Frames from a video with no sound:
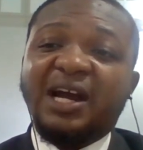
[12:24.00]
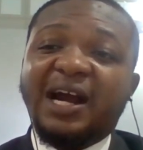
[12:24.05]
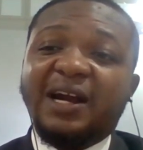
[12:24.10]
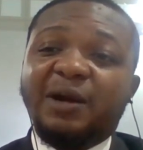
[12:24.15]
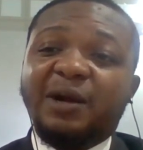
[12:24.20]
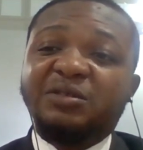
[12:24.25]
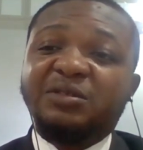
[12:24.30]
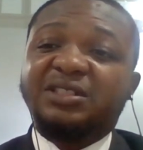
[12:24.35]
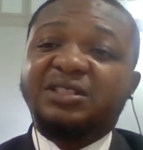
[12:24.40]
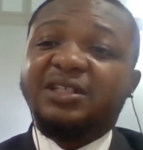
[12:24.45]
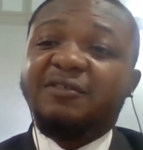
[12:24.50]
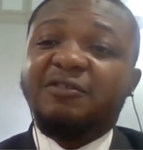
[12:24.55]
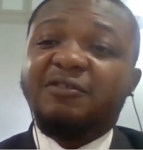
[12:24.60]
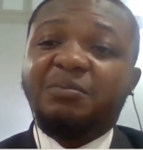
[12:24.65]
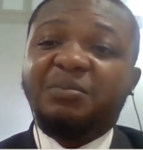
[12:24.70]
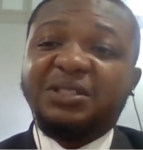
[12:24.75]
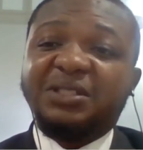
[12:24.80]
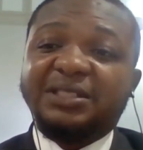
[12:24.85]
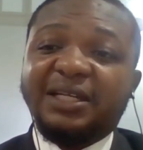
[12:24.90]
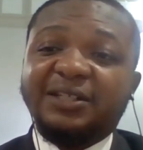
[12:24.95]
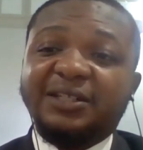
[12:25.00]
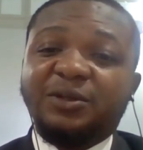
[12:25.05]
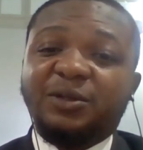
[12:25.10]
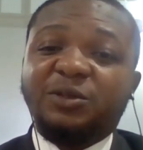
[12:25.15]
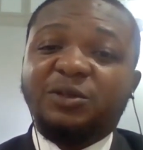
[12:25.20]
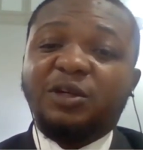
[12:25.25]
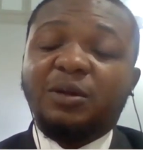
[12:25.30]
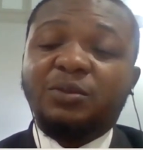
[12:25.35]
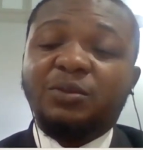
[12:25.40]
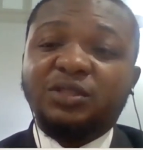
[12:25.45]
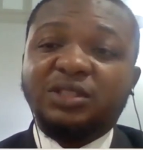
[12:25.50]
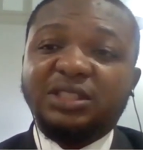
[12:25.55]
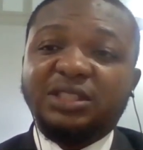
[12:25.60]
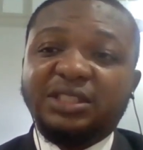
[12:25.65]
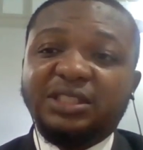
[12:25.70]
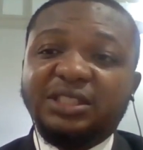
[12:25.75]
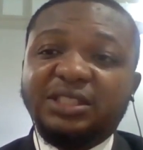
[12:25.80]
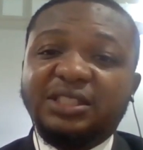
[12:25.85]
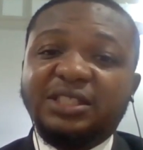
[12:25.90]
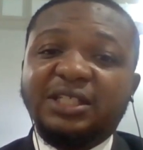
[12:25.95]
around seven percent or double
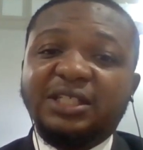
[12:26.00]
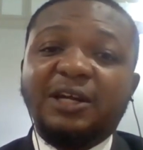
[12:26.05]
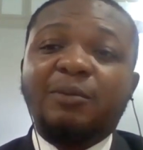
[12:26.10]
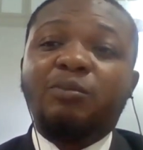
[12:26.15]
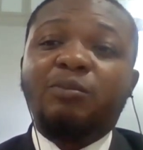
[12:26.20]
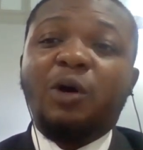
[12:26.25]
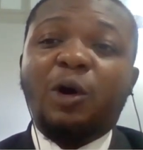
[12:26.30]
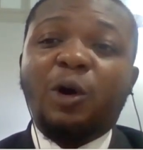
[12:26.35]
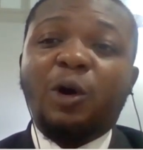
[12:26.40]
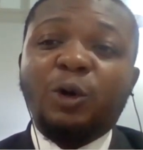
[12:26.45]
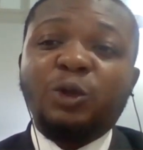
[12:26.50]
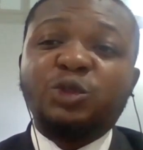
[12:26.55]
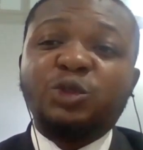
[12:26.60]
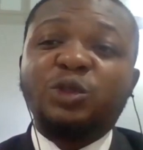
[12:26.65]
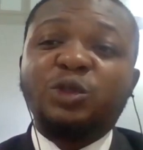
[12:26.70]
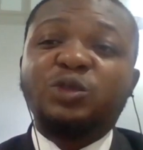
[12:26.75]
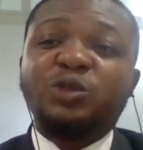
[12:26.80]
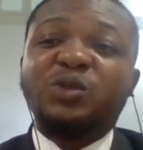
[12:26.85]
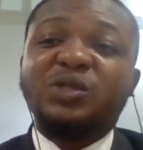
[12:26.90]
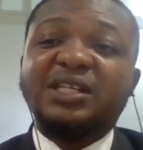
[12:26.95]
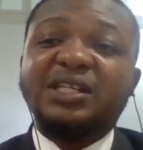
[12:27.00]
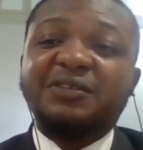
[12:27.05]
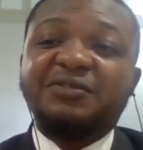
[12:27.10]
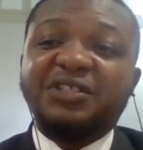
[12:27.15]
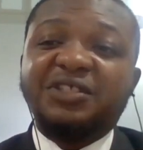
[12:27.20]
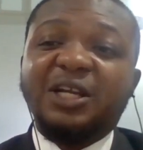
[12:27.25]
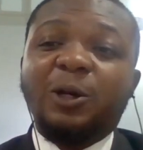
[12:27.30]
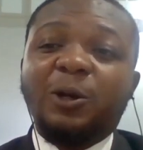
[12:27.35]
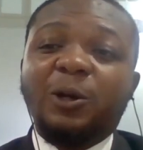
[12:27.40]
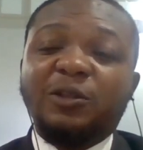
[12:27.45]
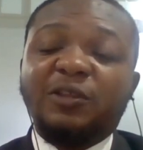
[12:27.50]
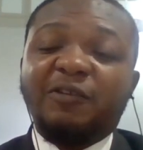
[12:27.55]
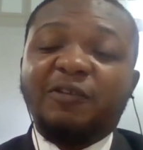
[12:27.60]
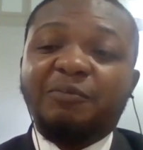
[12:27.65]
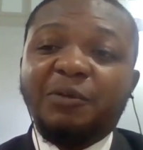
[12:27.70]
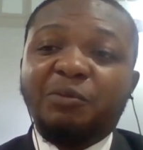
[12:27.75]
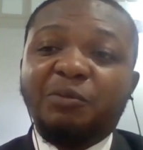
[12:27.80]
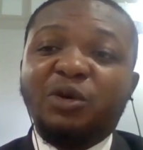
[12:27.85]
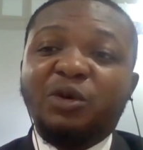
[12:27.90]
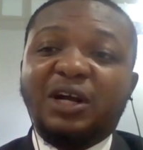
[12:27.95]
digits, but also to lift a lot
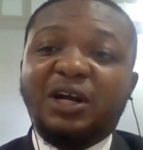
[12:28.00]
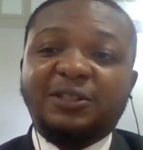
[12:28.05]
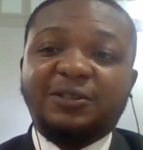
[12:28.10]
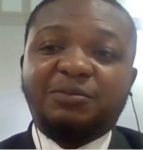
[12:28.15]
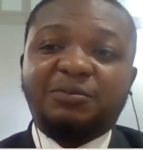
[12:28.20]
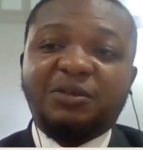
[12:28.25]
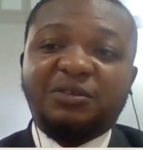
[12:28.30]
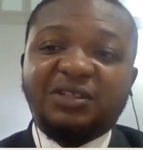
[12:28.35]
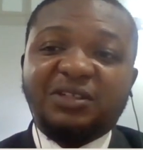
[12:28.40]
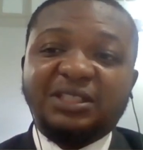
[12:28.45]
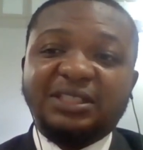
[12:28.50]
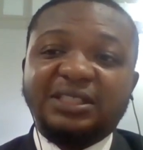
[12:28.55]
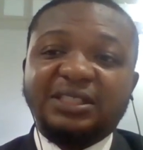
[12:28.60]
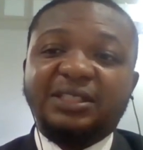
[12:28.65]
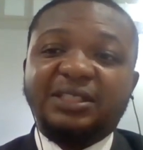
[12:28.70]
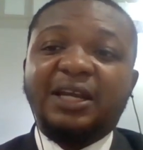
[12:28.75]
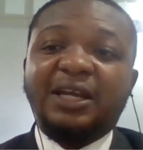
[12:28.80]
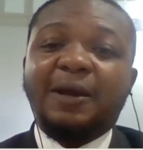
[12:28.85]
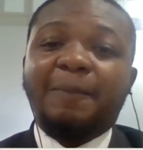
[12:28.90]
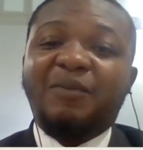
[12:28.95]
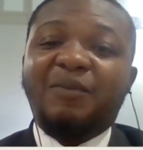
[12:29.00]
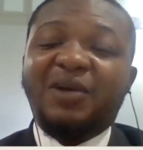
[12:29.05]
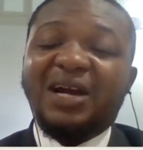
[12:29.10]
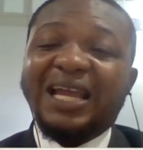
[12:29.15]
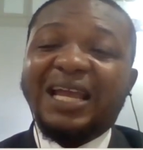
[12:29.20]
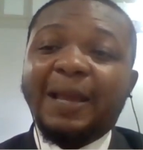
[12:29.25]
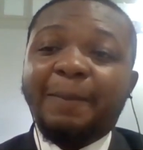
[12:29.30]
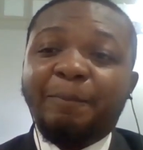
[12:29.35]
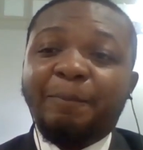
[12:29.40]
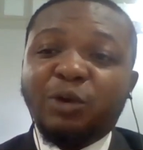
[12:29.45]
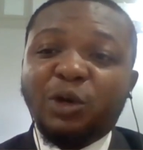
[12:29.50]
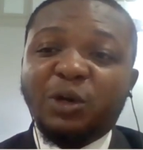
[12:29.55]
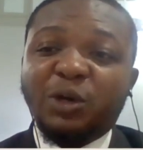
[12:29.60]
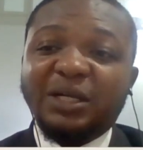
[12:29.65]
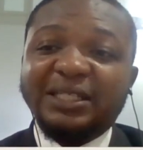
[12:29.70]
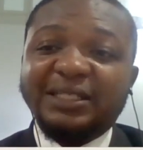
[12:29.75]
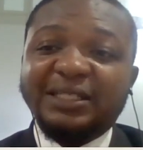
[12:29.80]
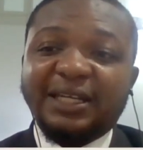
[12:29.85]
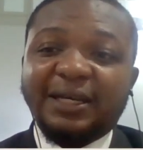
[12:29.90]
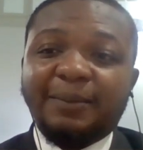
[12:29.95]
of people out of poverty by
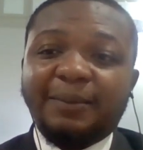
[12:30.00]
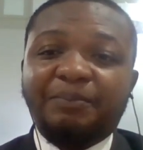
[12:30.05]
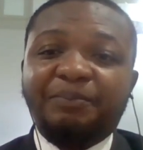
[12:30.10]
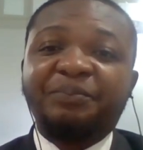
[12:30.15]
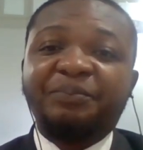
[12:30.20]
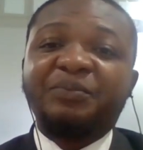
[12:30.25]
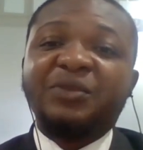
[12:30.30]
employing them.